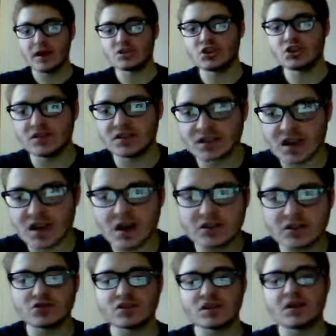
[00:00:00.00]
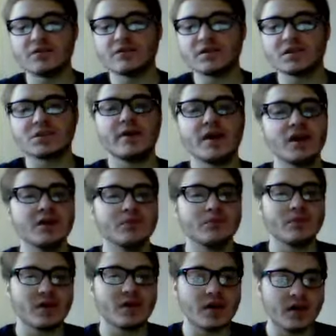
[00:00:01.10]
She disguised herself as a
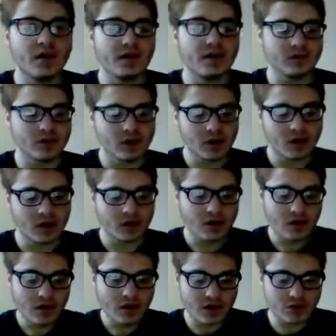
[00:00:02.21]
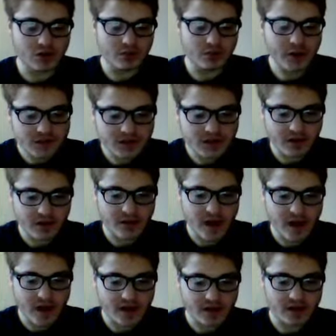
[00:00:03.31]
man, and on her way to the
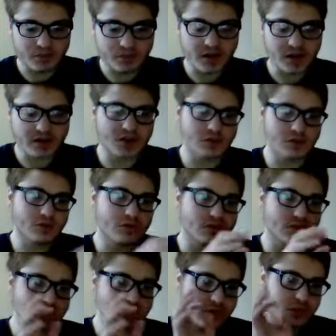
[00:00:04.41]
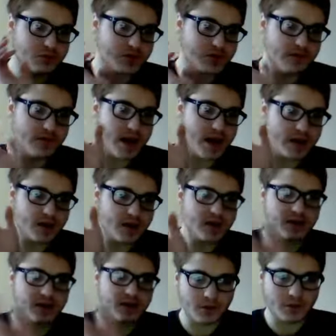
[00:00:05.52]
Vatican, because there's the
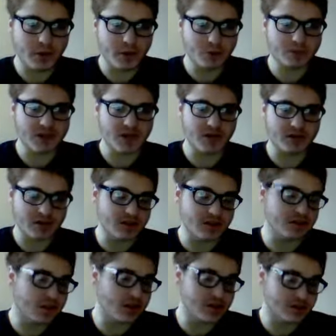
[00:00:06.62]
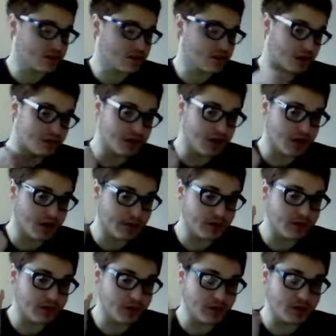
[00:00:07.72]
Vatican and the Pope's house, and then sometime, I
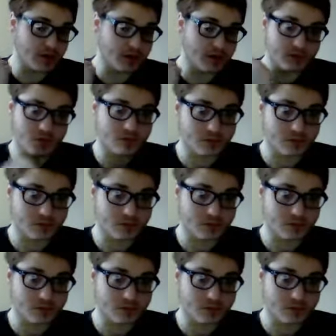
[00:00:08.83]
think in the